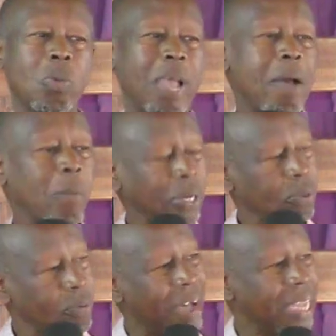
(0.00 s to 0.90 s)
We have what
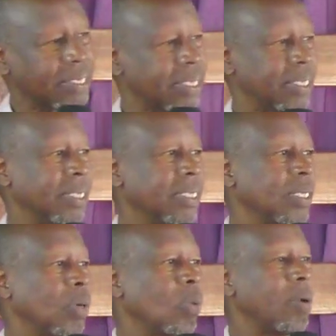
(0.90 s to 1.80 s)
we've asked.
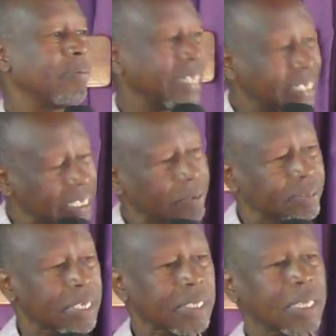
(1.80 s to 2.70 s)
We've
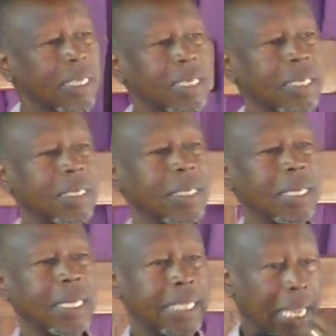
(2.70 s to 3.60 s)
received it.
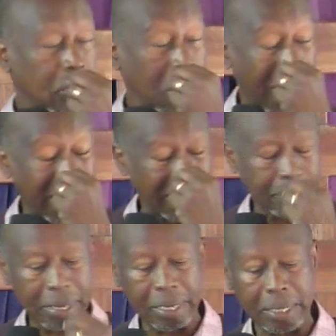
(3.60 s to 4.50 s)
That's why
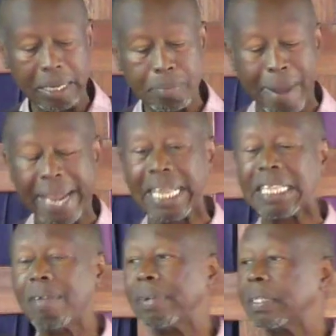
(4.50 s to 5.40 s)
in Mark
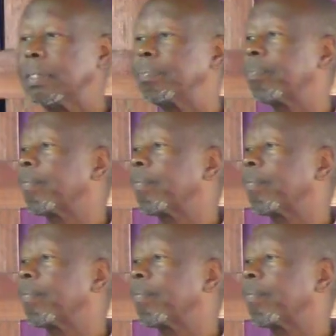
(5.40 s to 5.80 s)
11,